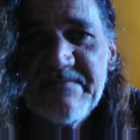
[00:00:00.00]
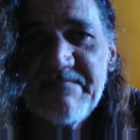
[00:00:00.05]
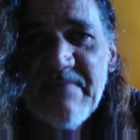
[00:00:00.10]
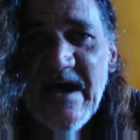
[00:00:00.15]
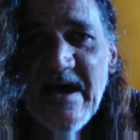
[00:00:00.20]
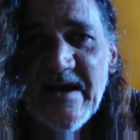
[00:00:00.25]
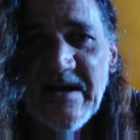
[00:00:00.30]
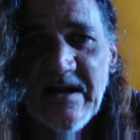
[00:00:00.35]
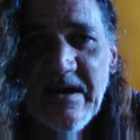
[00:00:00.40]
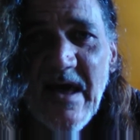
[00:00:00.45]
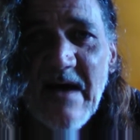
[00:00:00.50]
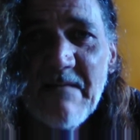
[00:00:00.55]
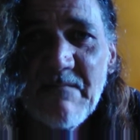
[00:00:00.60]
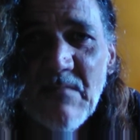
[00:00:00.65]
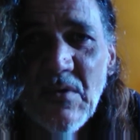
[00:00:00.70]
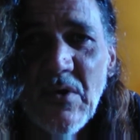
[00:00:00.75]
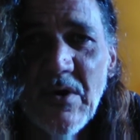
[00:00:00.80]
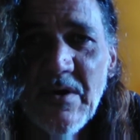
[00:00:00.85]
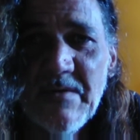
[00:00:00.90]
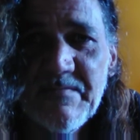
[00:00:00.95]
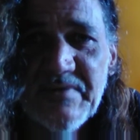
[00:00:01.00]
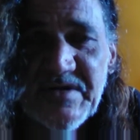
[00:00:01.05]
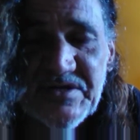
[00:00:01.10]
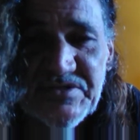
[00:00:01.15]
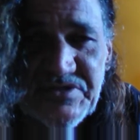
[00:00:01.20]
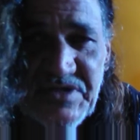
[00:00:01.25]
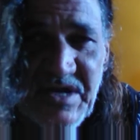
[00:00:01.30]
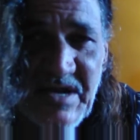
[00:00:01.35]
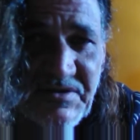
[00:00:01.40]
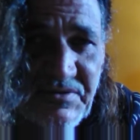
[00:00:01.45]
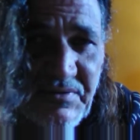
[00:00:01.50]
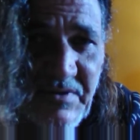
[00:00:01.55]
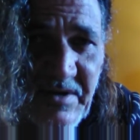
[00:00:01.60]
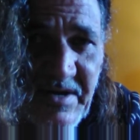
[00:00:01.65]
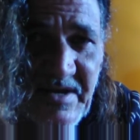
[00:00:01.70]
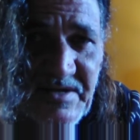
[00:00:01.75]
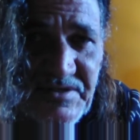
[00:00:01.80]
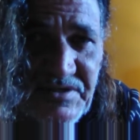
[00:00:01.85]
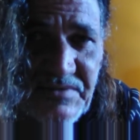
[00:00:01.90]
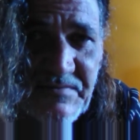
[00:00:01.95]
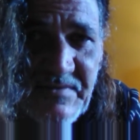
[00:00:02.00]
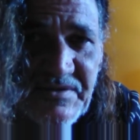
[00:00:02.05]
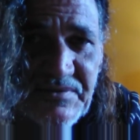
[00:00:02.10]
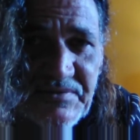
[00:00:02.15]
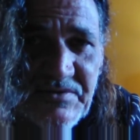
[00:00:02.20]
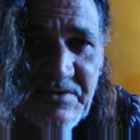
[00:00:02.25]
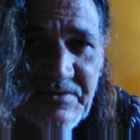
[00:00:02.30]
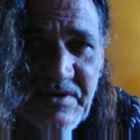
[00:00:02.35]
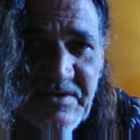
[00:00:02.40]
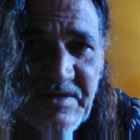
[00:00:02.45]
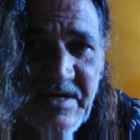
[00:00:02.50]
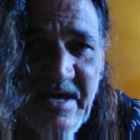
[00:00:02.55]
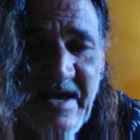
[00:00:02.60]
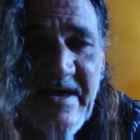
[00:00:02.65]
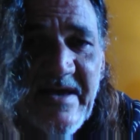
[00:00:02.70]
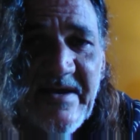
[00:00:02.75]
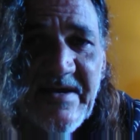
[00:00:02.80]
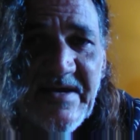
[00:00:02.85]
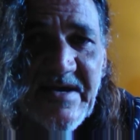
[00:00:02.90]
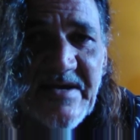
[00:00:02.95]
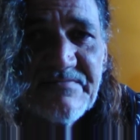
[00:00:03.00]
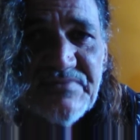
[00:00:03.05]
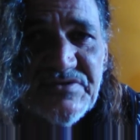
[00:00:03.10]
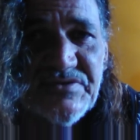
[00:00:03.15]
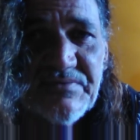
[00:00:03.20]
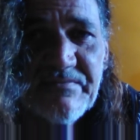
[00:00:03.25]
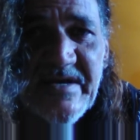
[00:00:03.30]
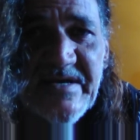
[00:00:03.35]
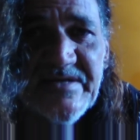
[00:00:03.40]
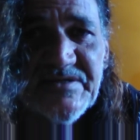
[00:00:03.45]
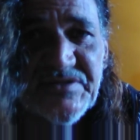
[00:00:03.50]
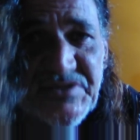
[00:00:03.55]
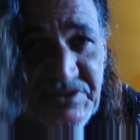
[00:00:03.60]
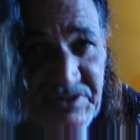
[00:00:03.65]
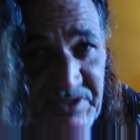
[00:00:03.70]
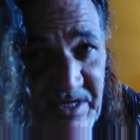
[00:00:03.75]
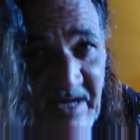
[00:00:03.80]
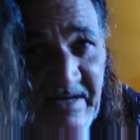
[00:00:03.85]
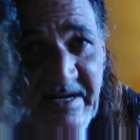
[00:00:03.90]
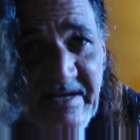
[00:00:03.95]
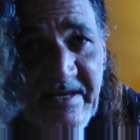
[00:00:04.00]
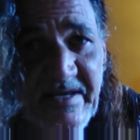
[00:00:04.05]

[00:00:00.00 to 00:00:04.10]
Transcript: because that's what gets me through the day and keeps me studying and learning.